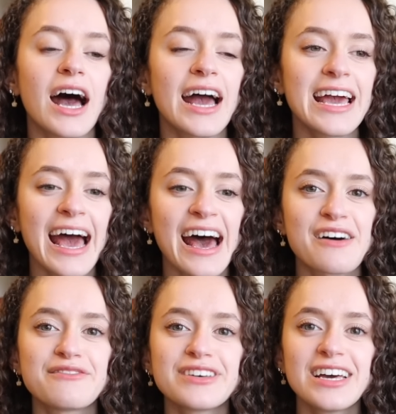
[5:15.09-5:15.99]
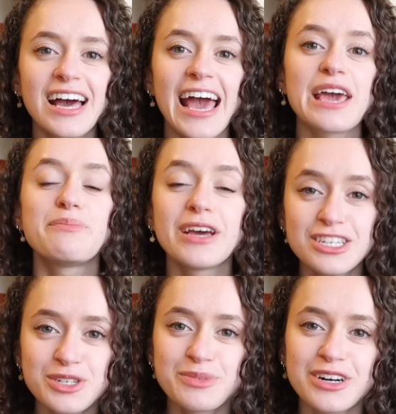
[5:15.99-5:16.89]
I have a
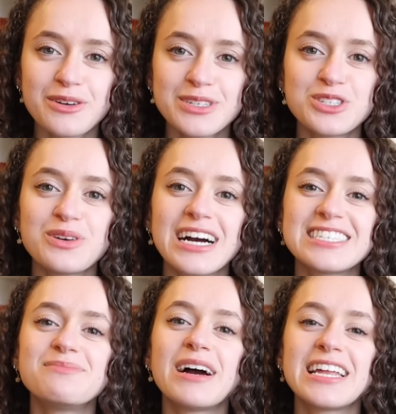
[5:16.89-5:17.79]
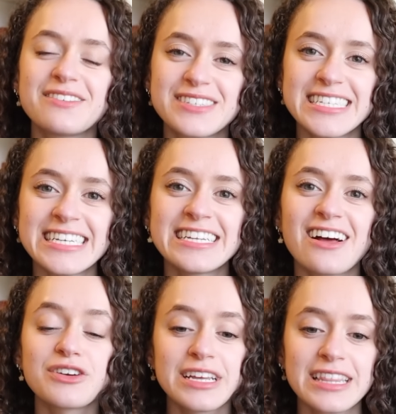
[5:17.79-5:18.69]
picture book, which you guys might have seen
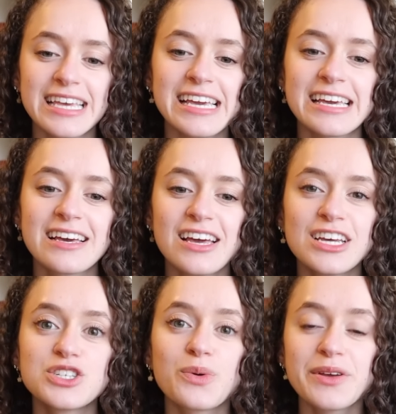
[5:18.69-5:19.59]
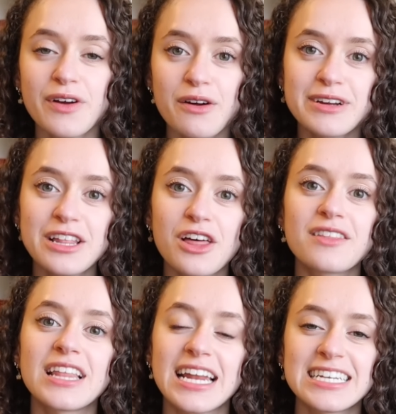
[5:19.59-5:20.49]
during the 24-hour
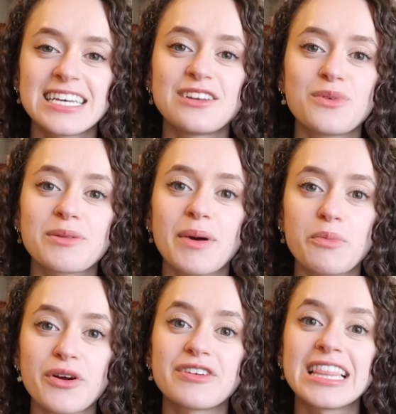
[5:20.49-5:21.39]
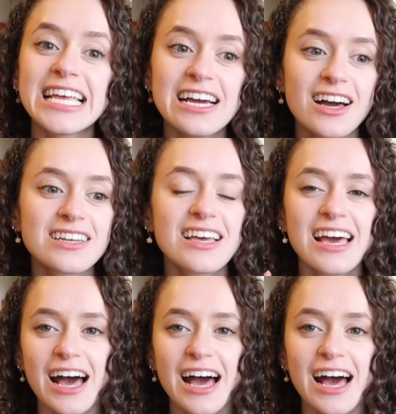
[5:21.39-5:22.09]
readathon that I did with my boyfriend Leon.